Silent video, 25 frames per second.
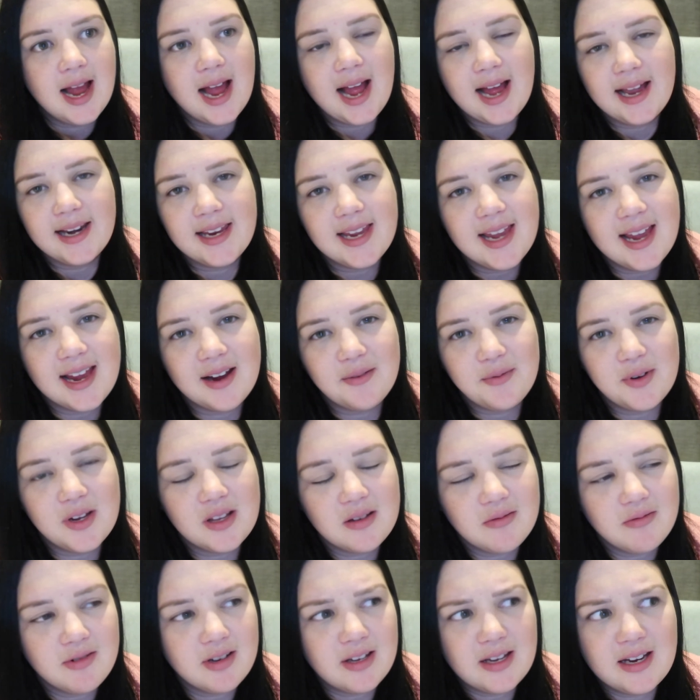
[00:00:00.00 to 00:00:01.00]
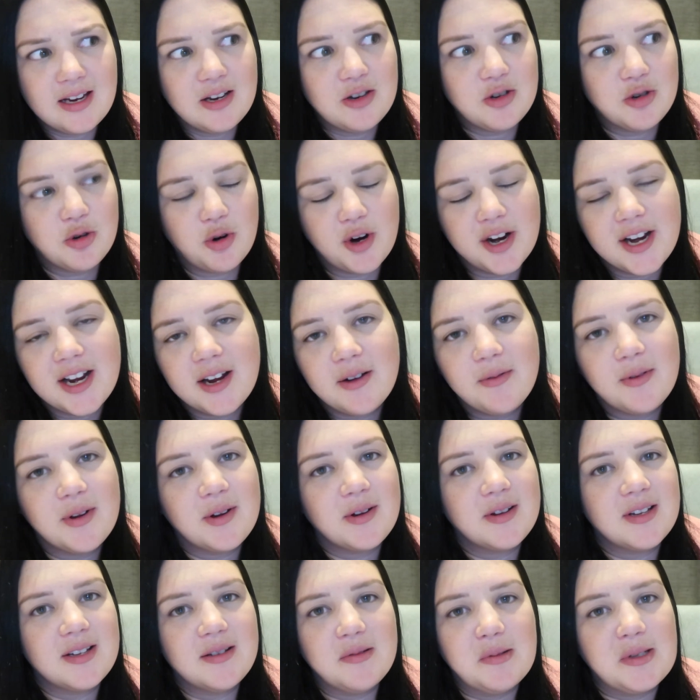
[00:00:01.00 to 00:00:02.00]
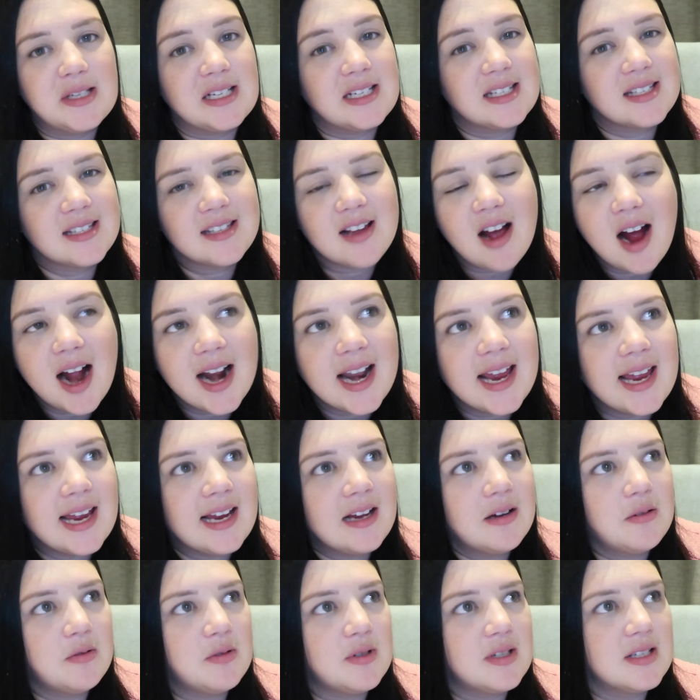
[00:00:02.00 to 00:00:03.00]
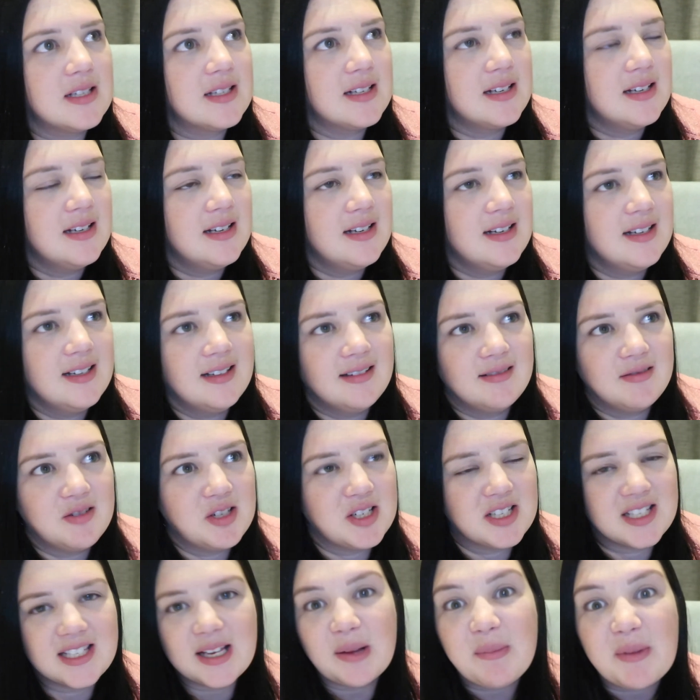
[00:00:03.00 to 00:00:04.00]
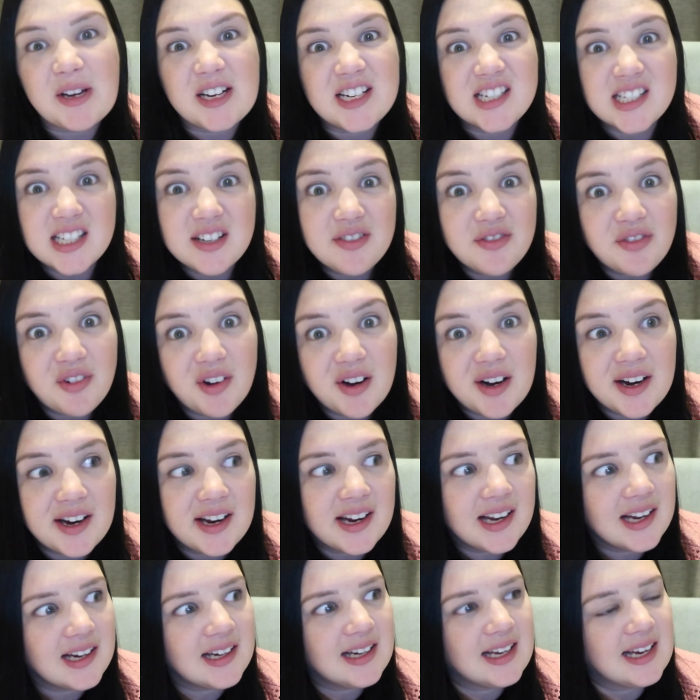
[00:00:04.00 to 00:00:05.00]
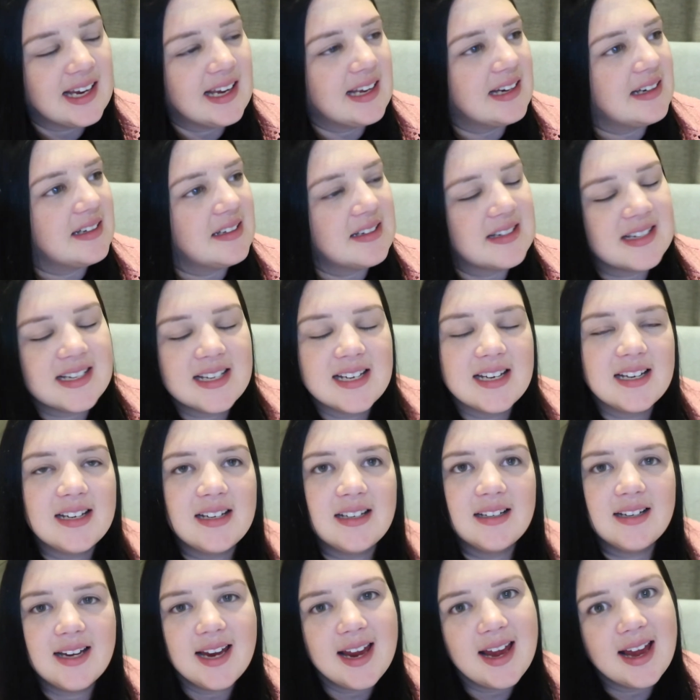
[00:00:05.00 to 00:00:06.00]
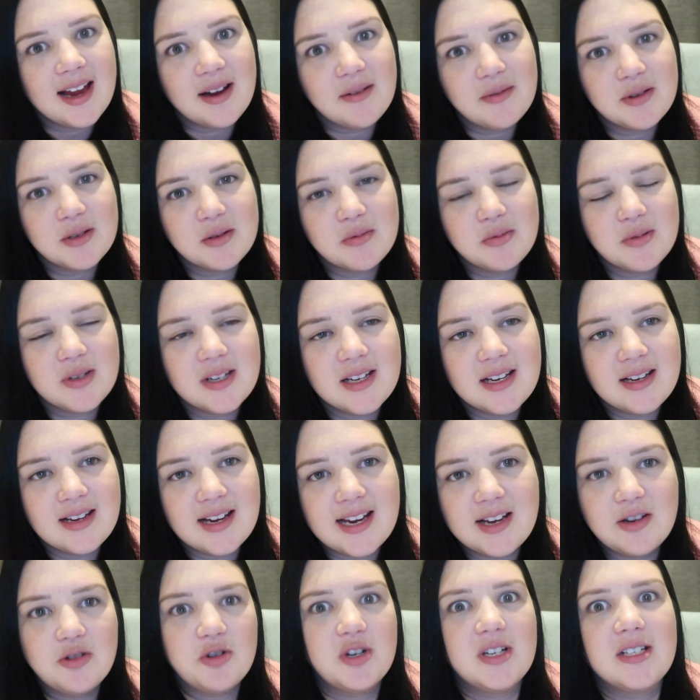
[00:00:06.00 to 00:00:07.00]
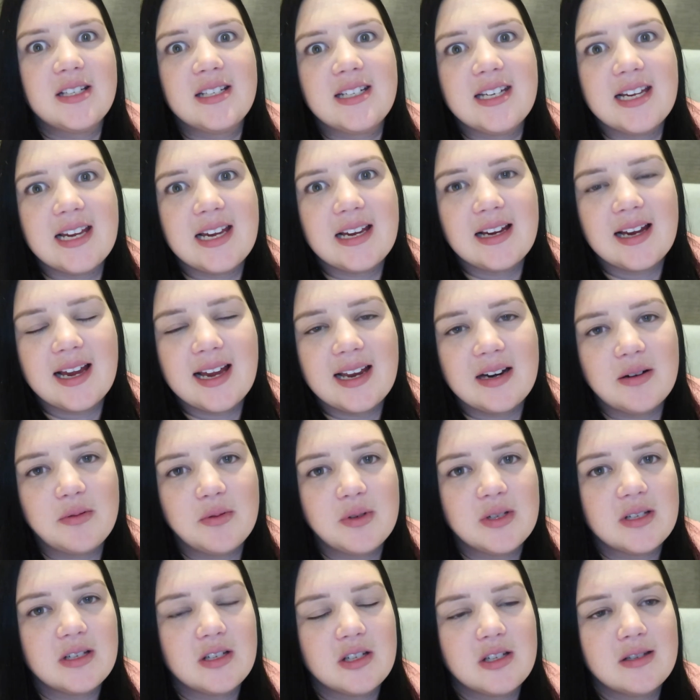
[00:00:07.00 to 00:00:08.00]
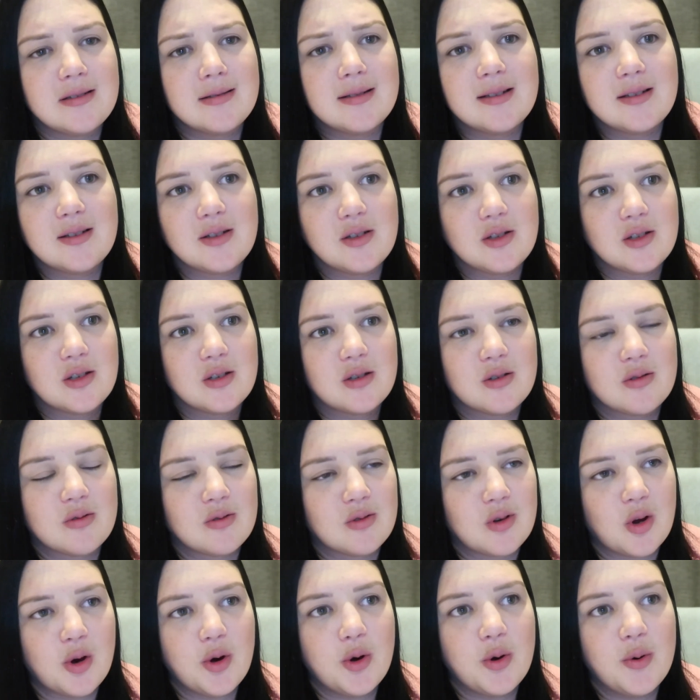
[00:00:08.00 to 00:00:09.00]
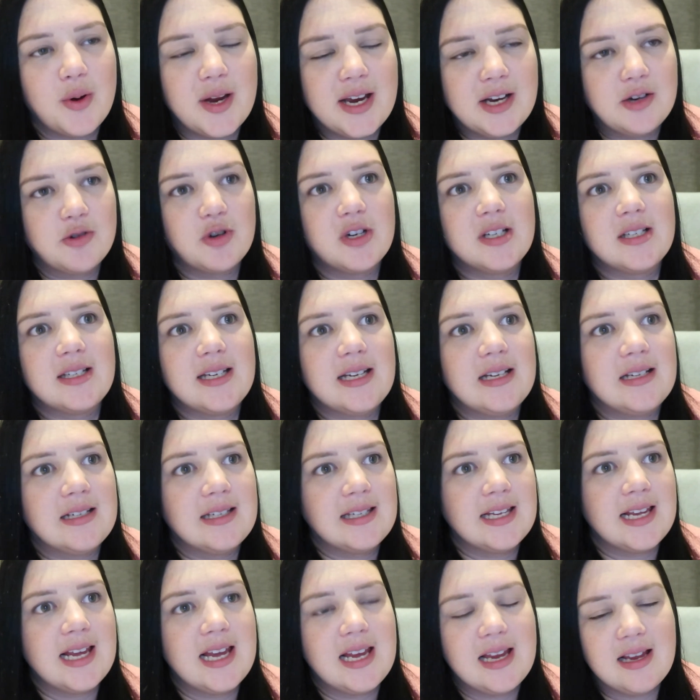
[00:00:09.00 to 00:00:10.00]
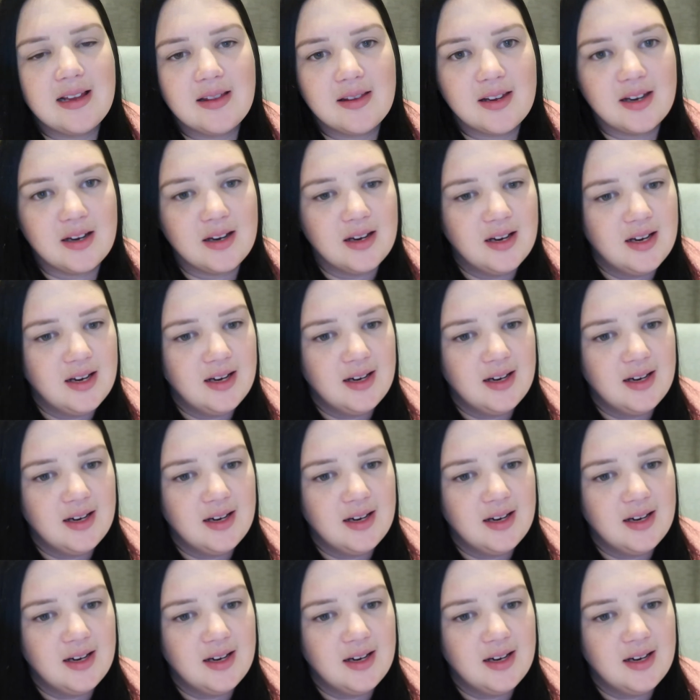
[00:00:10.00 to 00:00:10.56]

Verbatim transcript: And yeah, we really enjoyed it. It was exciting. It was just something different. And yeah, it was really interesting. And it was just so interesting seeing the